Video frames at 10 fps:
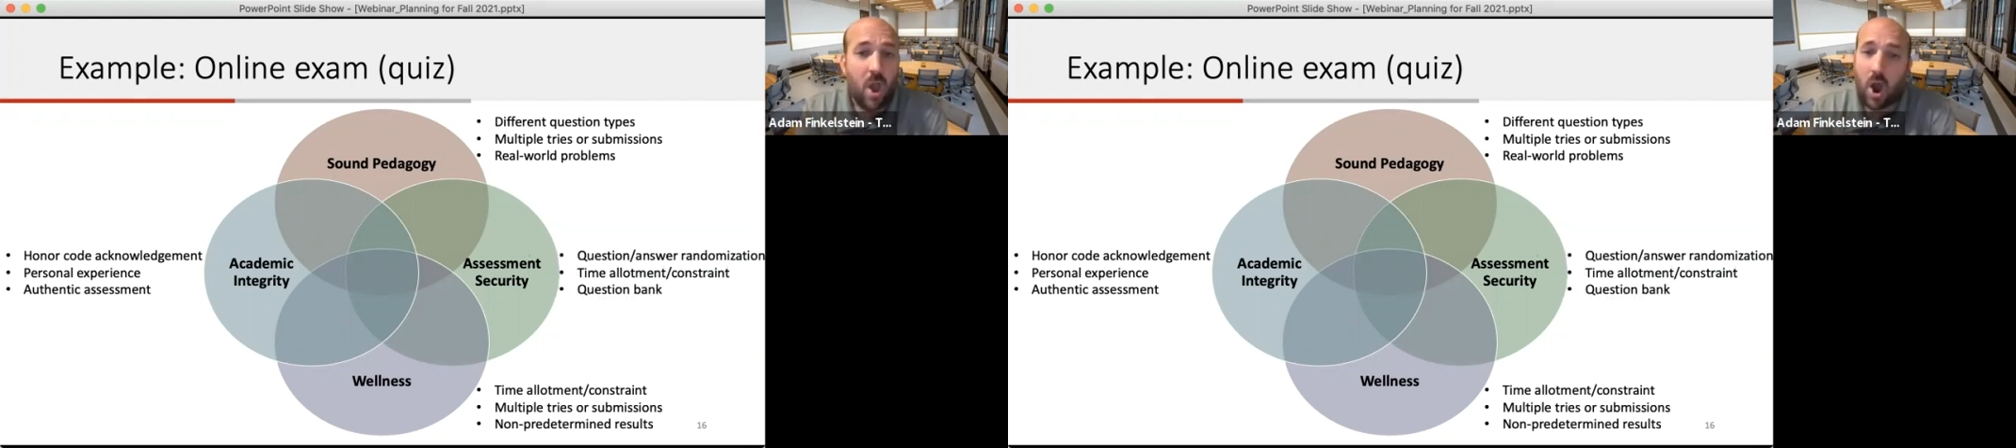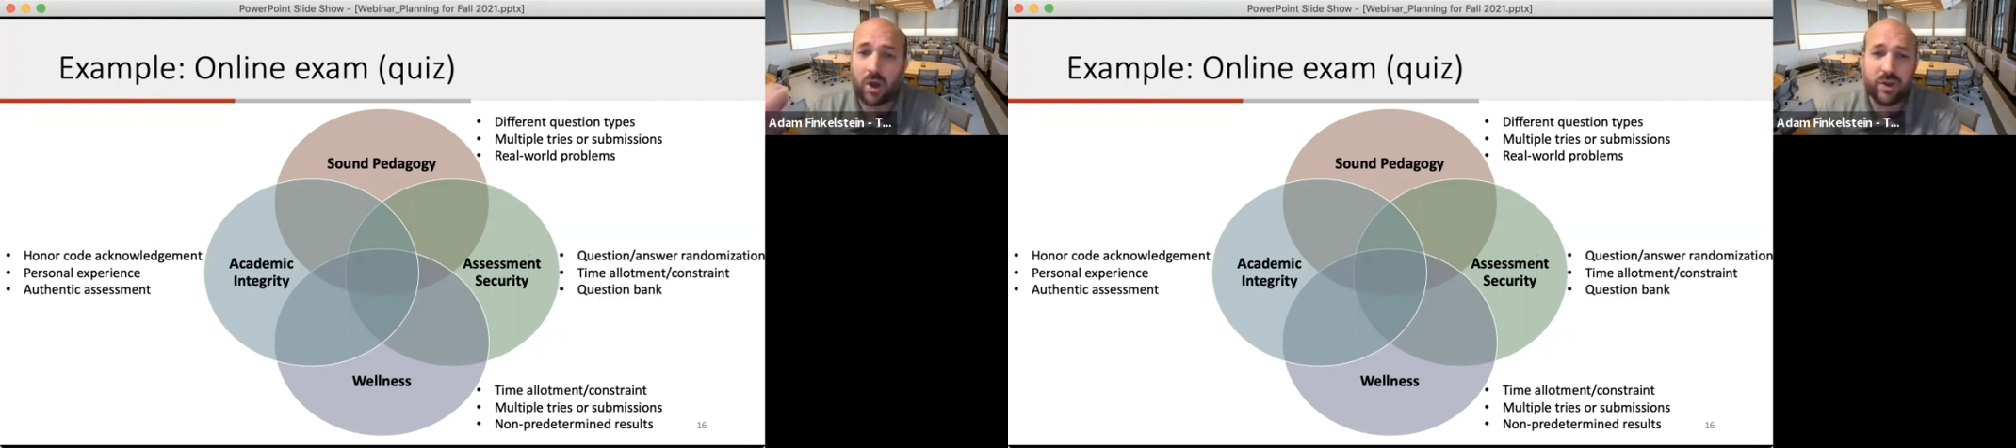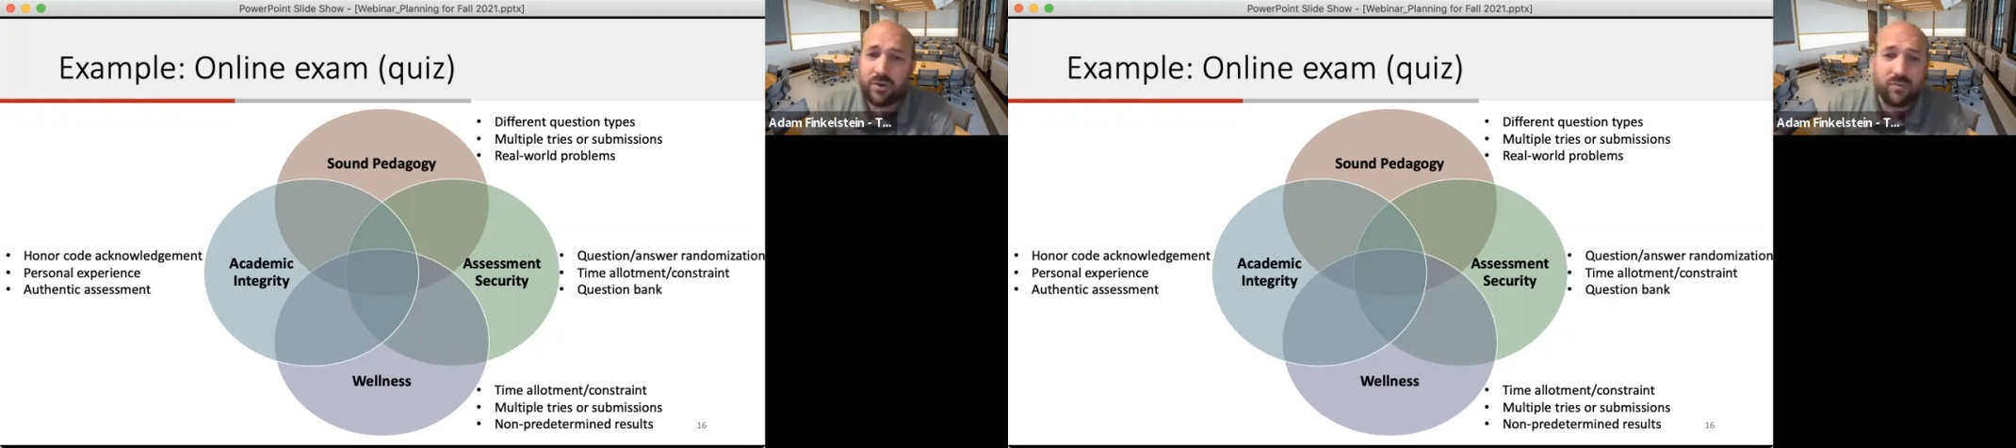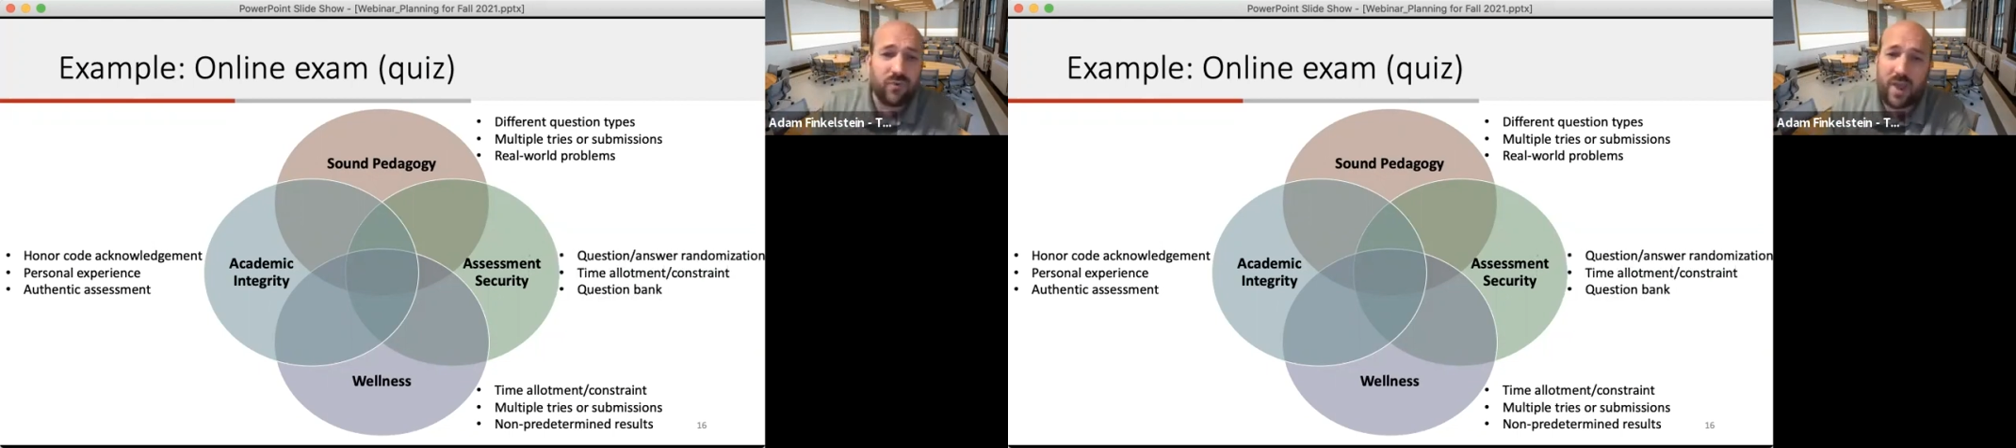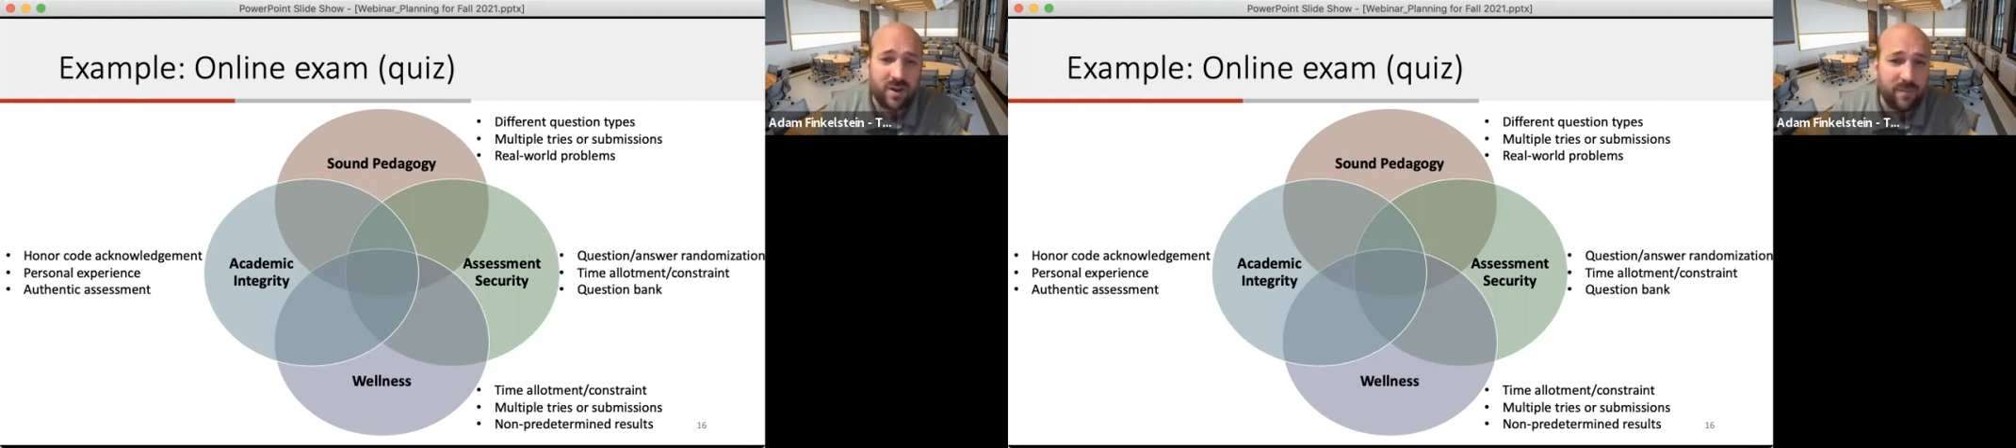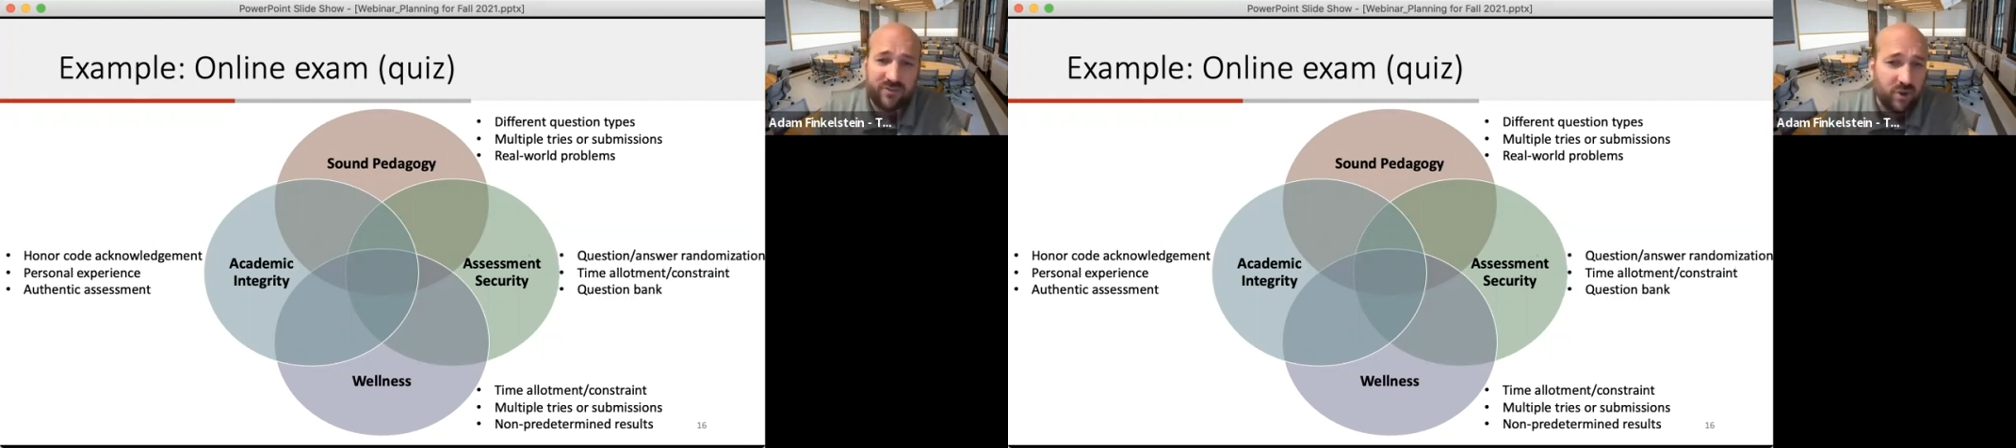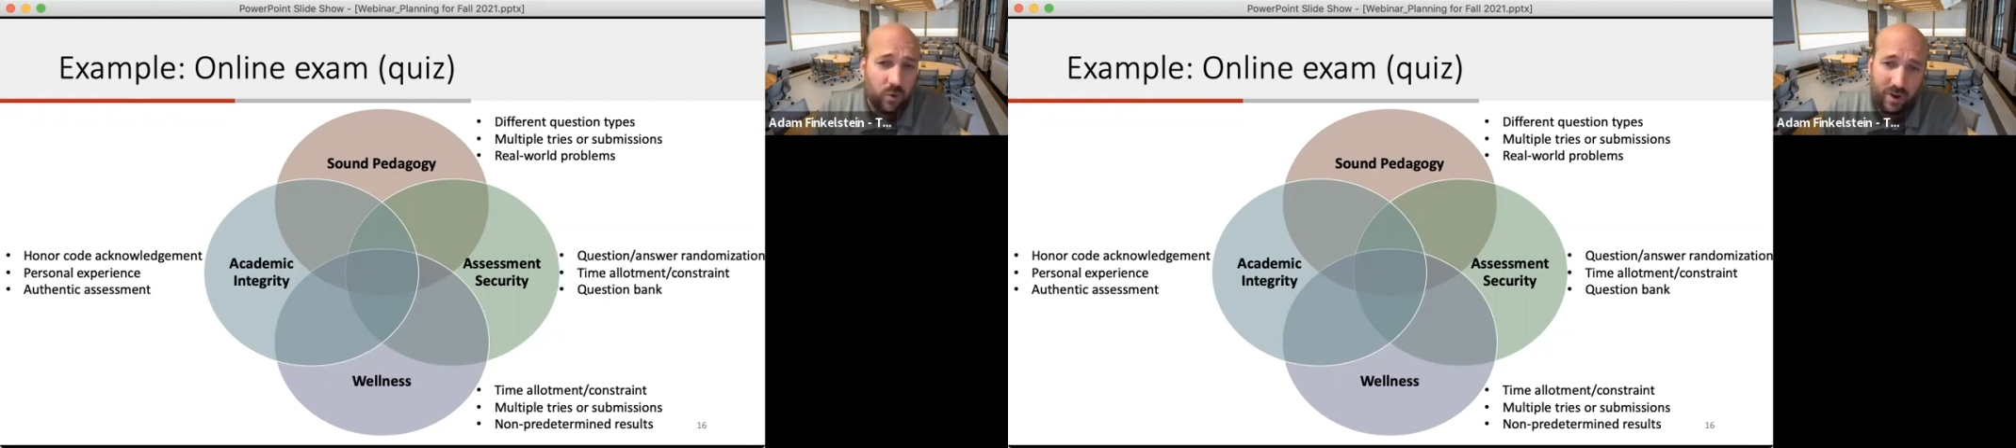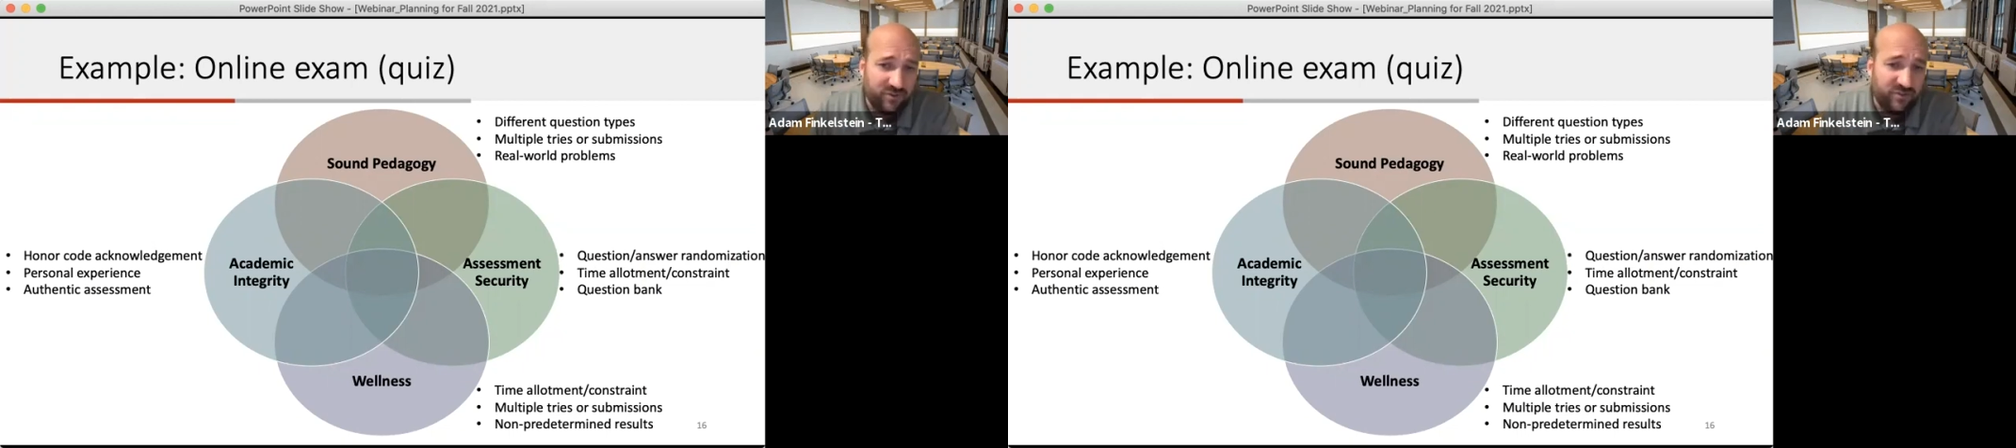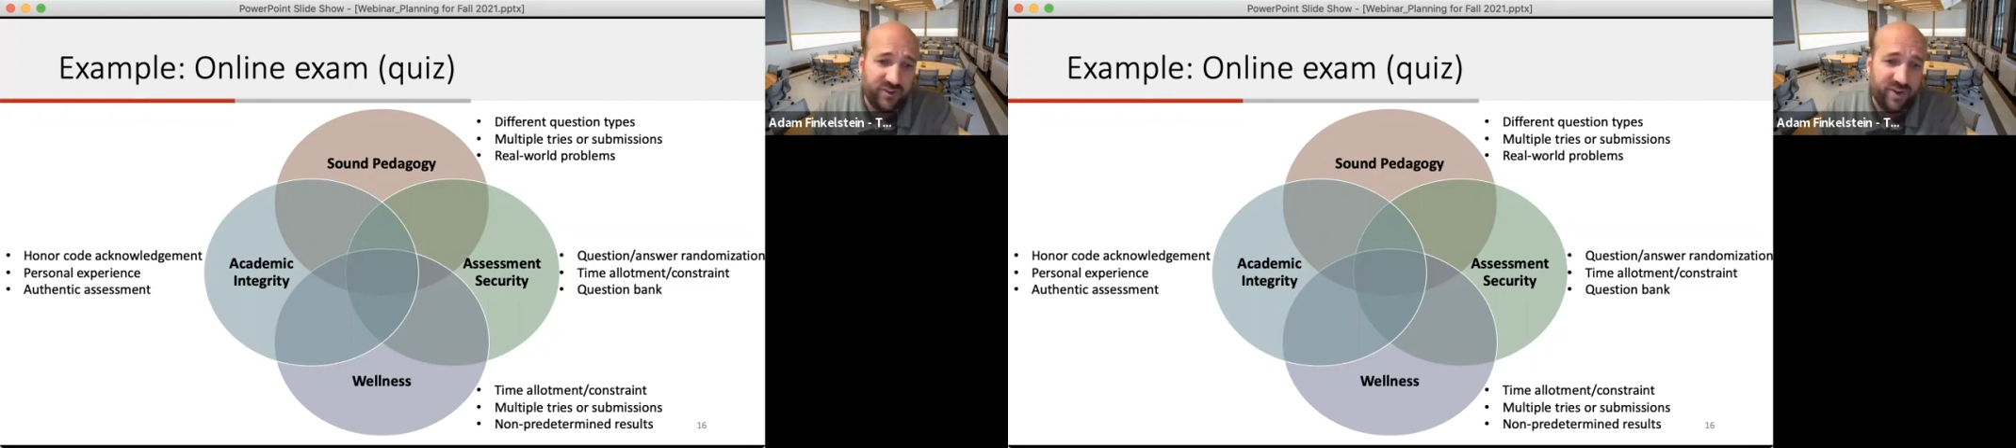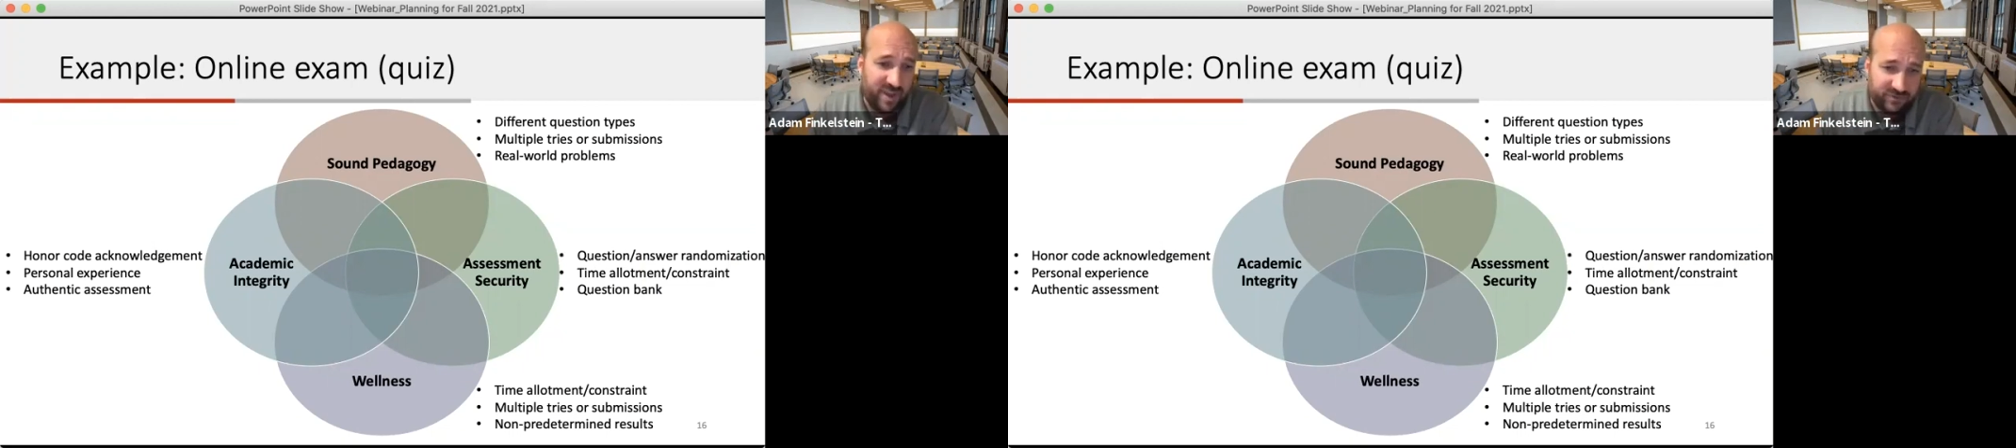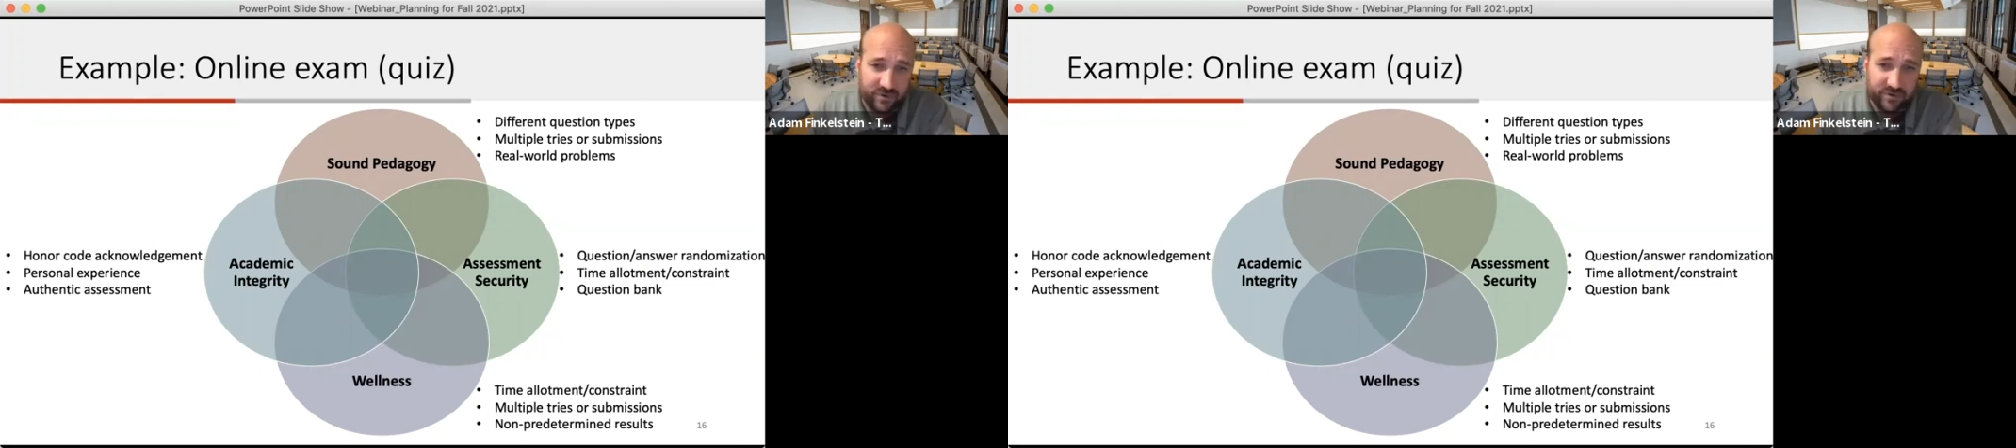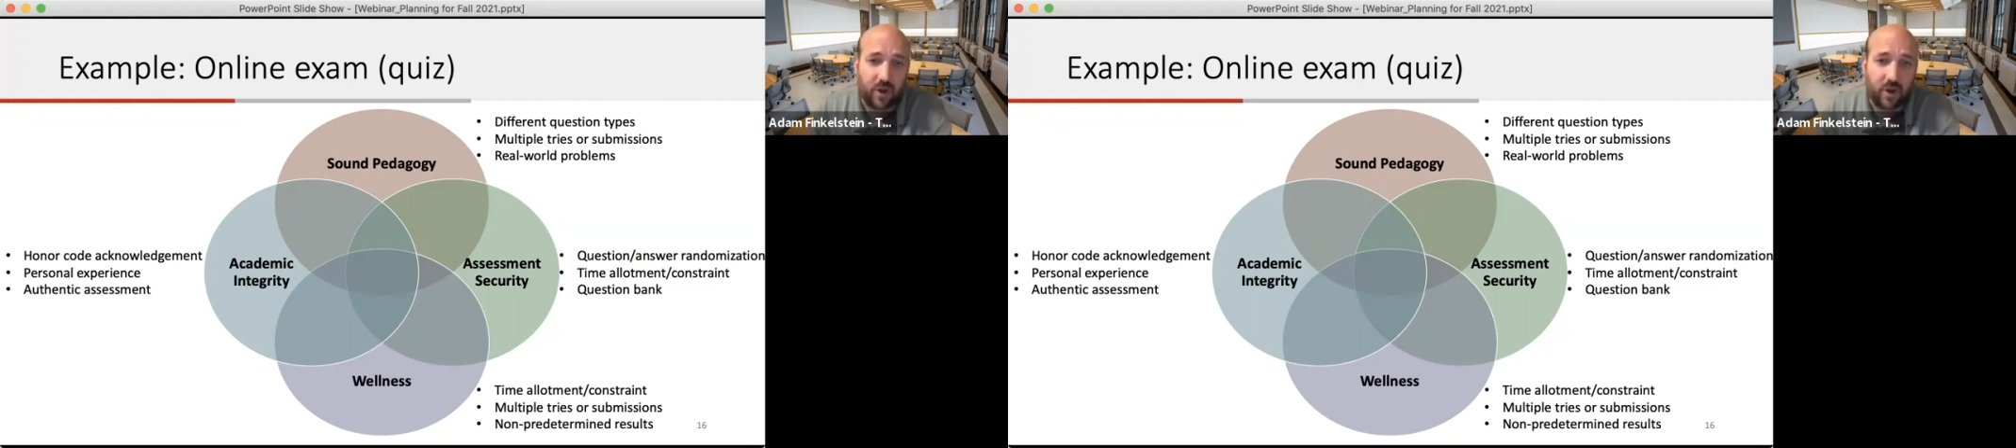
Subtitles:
are you randomizing questions and answers?